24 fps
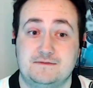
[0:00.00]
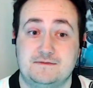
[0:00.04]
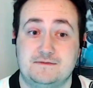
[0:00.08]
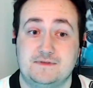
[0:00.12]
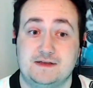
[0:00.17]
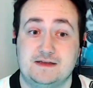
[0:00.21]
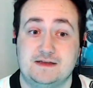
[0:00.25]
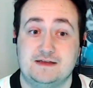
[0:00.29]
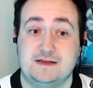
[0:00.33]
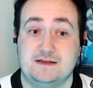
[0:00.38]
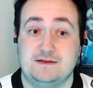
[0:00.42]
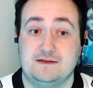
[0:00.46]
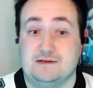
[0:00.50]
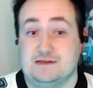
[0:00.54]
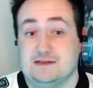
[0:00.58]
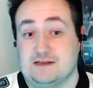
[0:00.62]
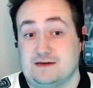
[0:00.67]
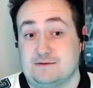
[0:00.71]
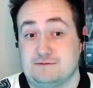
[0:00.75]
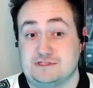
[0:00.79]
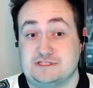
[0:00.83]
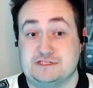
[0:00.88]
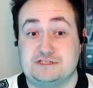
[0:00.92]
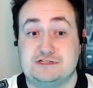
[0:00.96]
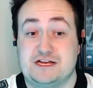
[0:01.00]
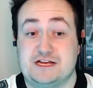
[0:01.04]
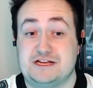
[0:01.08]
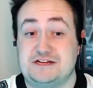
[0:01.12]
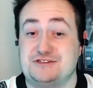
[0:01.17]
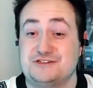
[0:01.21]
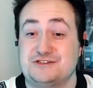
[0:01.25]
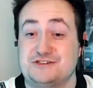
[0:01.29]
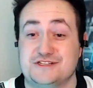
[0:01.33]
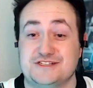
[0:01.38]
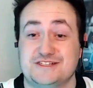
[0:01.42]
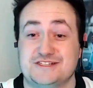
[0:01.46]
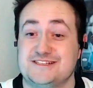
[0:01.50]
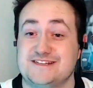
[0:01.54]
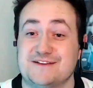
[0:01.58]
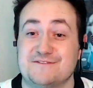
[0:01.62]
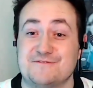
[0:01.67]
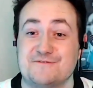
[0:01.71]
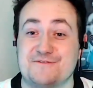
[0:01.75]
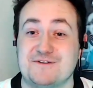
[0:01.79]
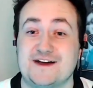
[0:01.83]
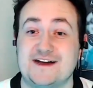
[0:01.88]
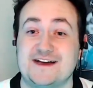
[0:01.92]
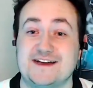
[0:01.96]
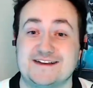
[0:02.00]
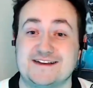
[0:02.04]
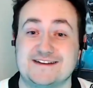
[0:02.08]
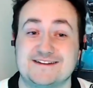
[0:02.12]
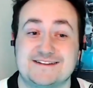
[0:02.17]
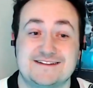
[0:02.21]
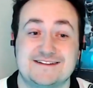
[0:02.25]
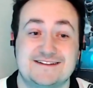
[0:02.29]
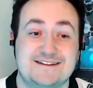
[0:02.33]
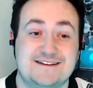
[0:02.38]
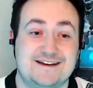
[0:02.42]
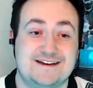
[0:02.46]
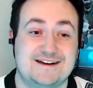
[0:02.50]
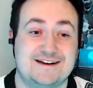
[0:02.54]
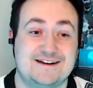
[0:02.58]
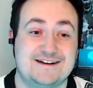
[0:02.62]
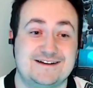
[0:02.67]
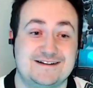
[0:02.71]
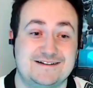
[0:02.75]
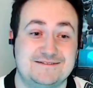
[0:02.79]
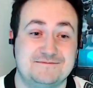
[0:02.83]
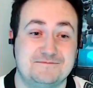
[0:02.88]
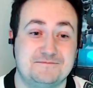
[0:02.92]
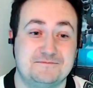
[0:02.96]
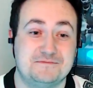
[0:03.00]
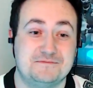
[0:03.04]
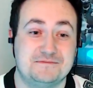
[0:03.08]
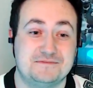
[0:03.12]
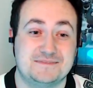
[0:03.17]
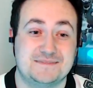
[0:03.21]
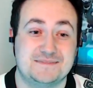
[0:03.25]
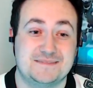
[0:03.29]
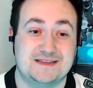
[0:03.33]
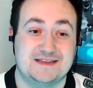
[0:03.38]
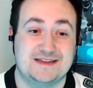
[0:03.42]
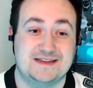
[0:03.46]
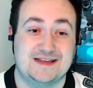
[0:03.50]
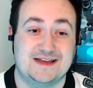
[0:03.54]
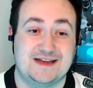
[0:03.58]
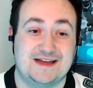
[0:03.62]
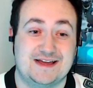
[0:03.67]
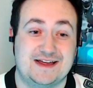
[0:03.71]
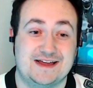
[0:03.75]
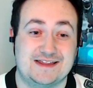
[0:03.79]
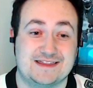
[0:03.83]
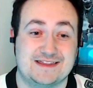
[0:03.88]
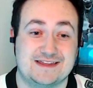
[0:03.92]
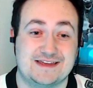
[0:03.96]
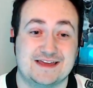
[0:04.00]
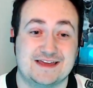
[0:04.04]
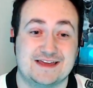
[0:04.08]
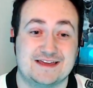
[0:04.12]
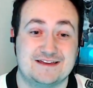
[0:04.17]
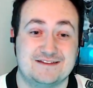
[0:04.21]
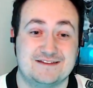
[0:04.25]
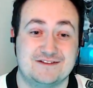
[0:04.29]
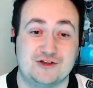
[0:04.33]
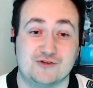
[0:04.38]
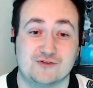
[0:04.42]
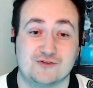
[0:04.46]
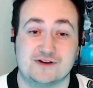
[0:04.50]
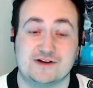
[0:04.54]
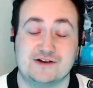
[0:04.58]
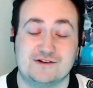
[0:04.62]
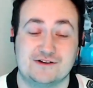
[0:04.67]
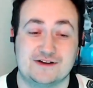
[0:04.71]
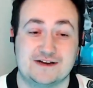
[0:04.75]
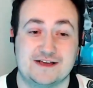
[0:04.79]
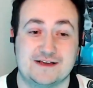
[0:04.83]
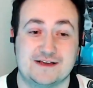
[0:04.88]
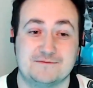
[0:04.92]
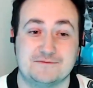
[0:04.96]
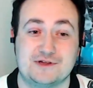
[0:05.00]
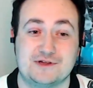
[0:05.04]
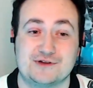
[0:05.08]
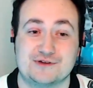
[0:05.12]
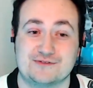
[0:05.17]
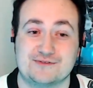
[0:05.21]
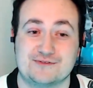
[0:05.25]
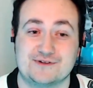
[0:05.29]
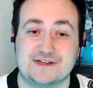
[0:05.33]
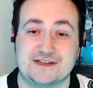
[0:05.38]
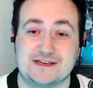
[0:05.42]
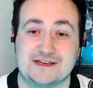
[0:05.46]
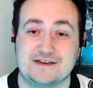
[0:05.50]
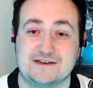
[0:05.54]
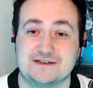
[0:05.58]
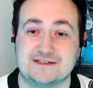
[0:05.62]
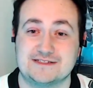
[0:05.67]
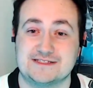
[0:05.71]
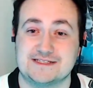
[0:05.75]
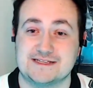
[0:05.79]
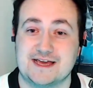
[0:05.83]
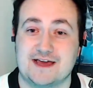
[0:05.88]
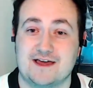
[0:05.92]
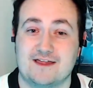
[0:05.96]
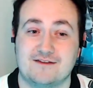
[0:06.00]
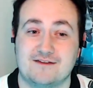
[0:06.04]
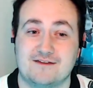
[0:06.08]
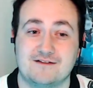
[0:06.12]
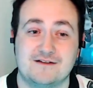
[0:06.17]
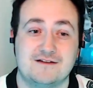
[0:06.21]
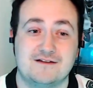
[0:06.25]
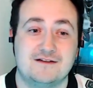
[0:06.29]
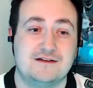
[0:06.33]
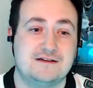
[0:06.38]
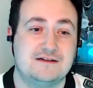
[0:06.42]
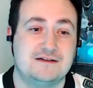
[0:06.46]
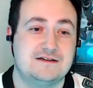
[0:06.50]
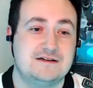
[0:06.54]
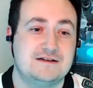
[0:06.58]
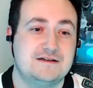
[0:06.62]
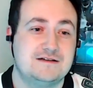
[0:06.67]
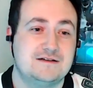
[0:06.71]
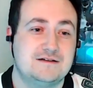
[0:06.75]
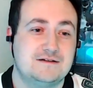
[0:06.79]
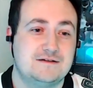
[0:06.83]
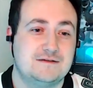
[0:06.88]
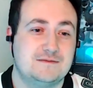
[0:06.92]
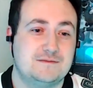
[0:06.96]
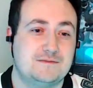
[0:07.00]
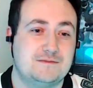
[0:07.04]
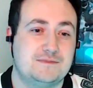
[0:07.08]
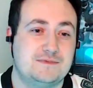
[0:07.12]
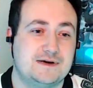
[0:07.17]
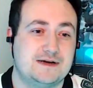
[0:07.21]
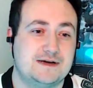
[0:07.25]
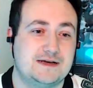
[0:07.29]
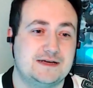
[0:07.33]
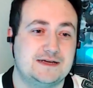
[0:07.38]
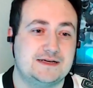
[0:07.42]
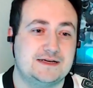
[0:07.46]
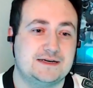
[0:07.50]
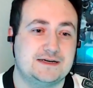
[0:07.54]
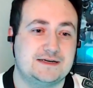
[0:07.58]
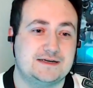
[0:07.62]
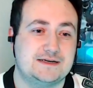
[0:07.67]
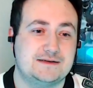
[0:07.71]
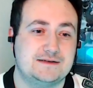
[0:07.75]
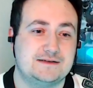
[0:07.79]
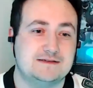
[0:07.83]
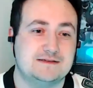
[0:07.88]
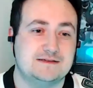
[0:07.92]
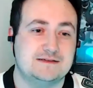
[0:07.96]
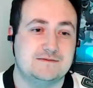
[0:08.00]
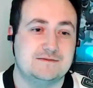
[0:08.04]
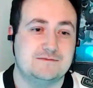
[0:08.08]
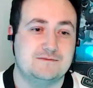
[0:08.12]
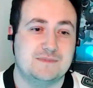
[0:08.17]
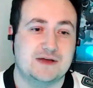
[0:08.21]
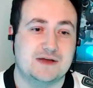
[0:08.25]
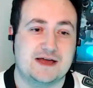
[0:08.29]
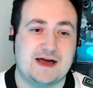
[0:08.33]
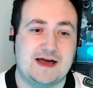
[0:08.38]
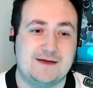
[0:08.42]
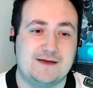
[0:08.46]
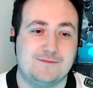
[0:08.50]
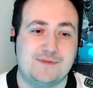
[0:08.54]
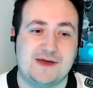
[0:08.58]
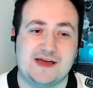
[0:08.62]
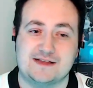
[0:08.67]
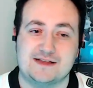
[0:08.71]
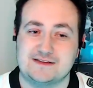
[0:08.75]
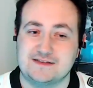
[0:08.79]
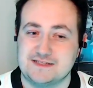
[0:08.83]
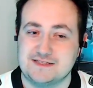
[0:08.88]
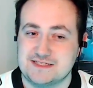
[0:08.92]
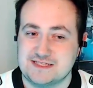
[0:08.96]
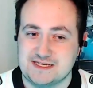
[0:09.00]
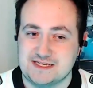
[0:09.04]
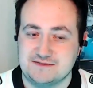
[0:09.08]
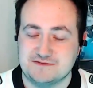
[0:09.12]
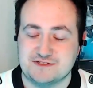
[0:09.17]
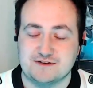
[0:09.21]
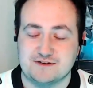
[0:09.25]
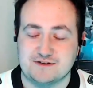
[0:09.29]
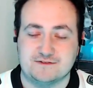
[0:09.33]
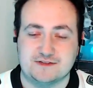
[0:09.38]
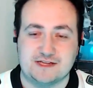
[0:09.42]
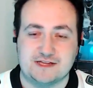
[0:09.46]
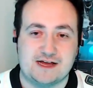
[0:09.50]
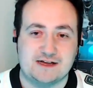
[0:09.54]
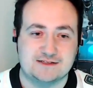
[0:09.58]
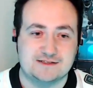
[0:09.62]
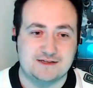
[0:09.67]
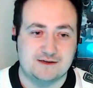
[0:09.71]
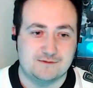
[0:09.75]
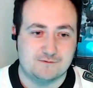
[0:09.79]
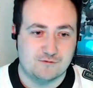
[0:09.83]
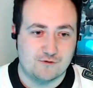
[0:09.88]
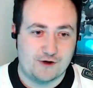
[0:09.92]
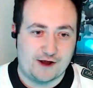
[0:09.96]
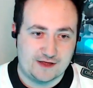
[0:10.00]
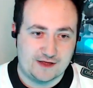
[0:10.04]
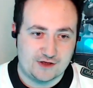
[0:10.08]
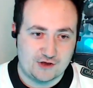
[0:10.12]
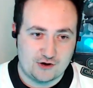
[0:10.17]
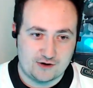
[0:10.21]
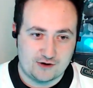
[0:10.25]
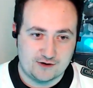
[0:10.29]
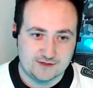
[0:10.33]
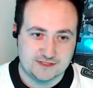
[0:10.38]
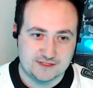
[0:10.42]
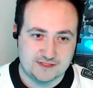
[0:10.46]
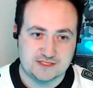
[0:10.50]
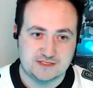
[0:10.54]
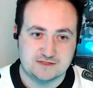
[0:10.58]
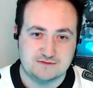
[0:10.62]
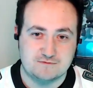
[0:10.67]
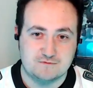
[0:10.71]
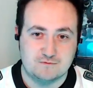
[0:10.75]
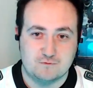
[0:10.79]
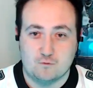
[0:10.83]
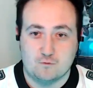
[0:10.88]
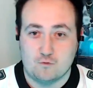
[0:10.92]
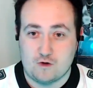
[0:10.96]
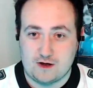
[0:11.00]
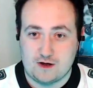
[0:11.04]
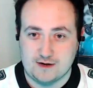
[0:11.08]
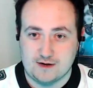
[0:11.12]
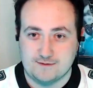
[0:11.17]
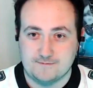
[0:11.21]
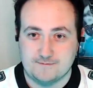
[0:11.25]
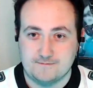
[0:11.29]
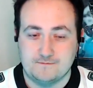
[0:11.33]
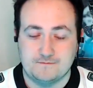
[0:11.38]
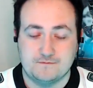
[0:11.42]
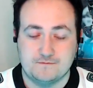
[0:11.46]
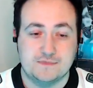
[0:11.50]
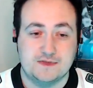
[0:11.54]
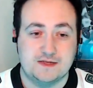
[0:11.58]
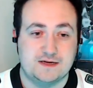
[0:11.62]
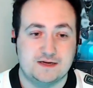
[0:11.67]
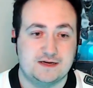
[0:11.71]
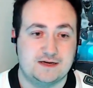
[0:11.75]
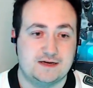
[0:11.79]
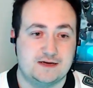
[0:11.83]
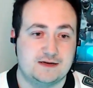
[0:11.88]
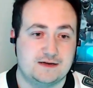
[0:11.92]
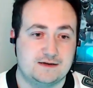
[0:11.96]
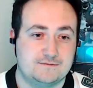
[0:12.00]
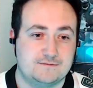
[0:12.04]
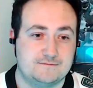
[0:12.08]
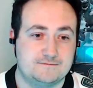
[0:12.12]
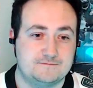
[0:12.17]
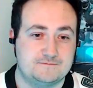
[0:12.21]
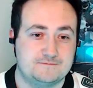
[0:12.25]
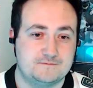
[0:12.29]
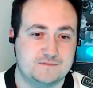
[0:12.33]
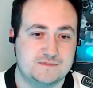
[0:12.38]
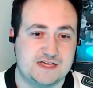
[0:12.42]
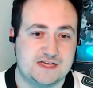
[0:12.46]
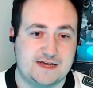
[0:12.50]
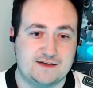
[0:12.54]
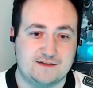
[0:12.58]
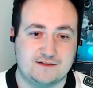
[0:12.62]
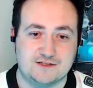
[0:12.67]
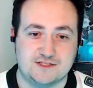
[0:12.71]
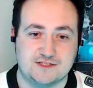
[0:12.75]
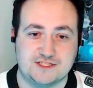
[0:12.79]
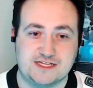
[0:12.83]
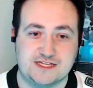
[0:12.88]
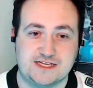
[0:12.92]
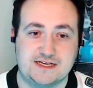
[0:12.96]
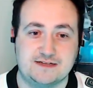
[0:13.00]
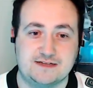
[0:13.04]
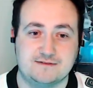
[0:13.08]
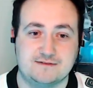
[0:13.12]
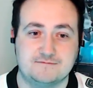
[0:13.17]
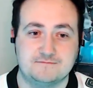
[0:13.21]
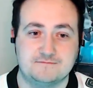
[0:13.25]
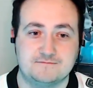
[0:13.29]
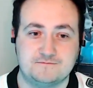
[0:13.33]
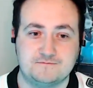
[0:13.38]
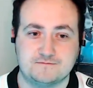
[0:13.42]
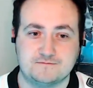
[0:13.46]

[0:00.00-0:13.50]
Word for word: It, that was an interesting find. Uh, I think Grier and him looked really good together, but. Uh, Mekhi Becton seems to have locked up right guards one. Um, Tyler Steen